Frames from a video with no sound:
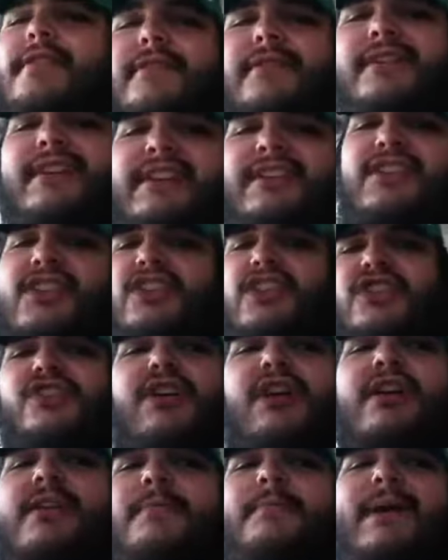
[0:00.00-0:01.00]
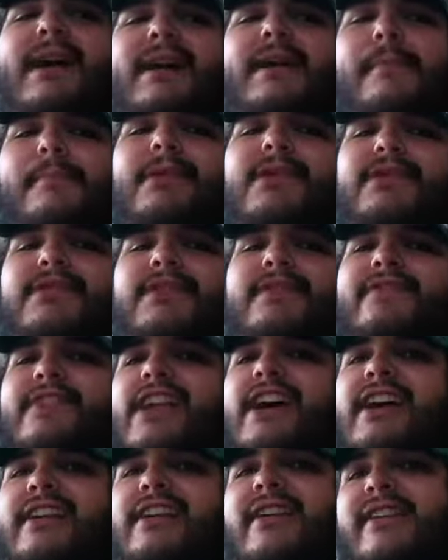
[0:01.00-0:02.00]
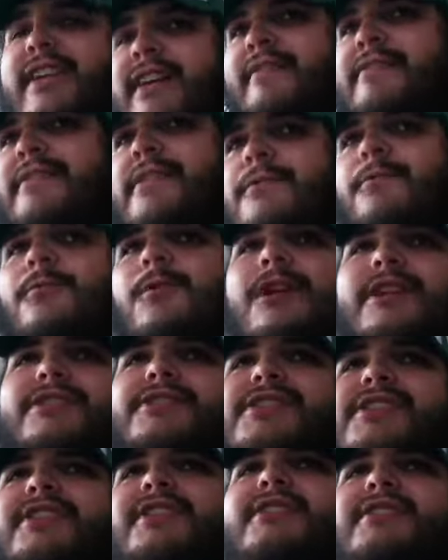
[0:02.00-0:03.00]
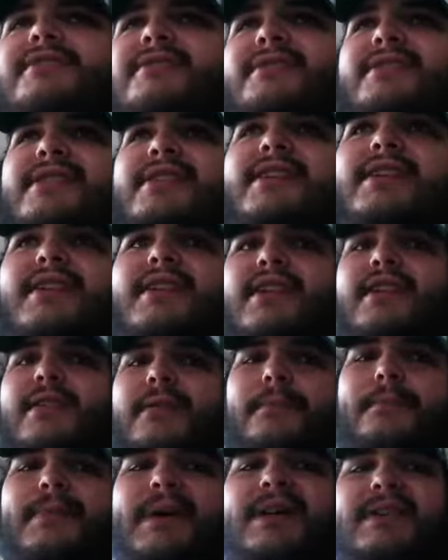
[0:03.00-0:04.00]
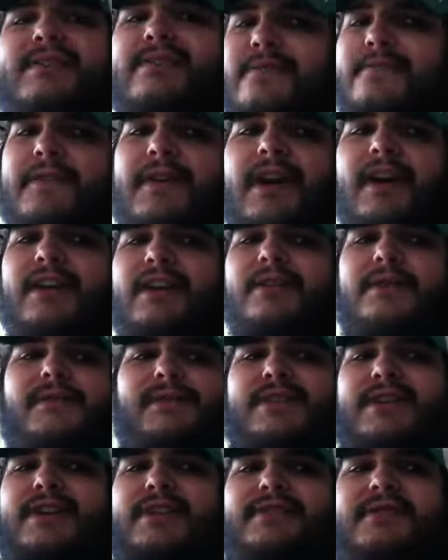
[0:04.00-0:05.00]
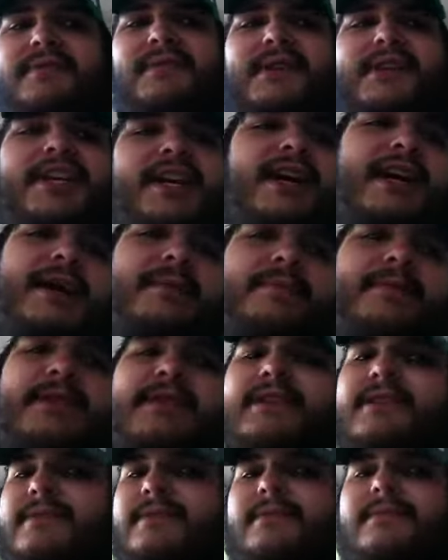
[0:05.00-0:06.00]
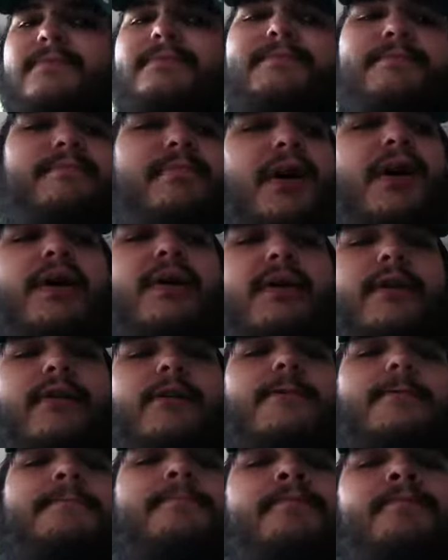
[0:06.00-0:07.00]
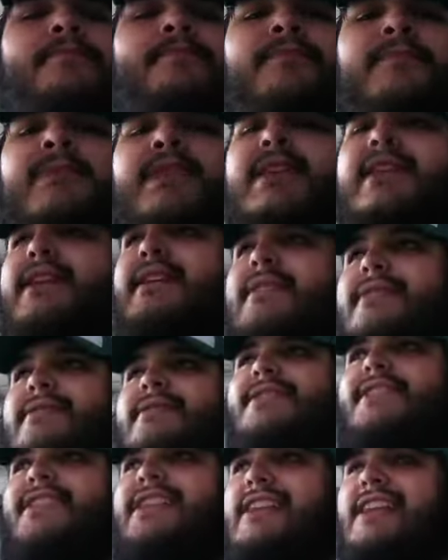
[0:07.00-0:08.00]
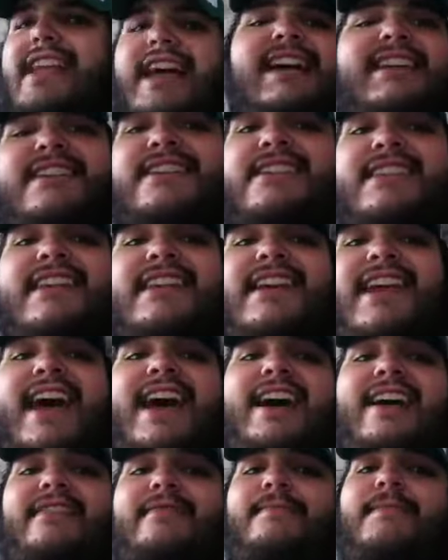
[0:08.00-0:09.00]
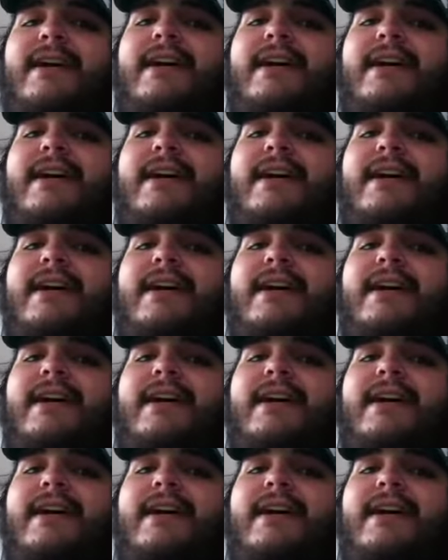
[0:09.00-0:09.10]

who gets struck by a bolt of lightning after watching his best friend, who is also a cop, and his partner get sliced in half